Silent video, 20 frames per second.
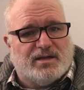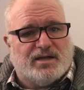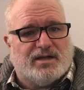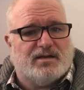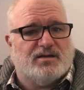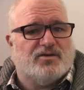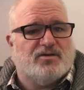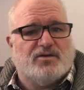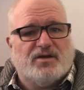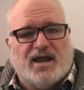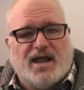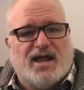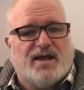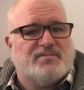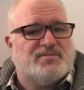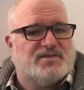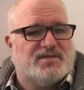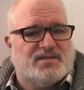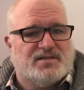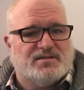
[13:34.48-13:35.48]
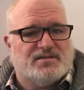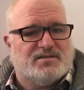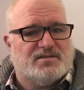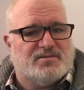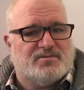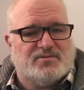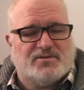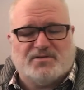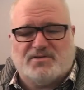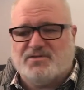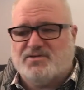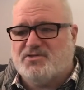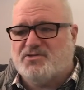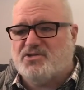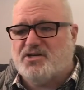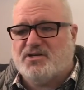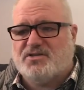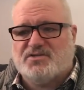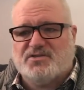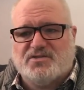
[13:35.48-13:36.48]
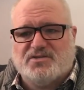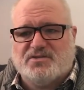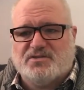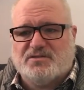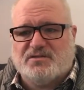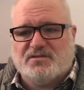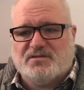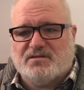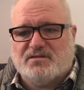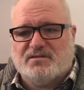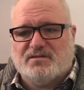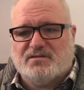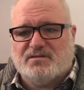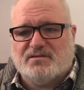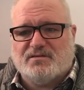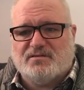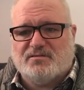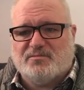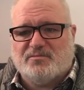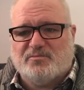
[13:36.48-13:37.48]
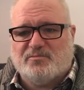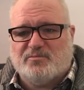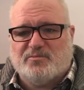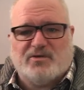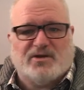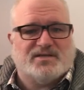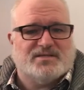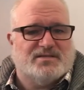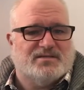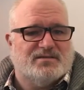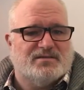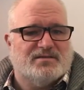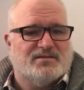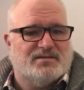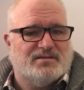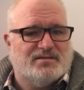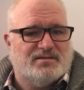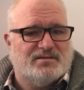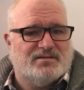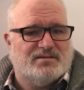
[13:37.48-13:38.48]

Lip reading: And her absence was just present.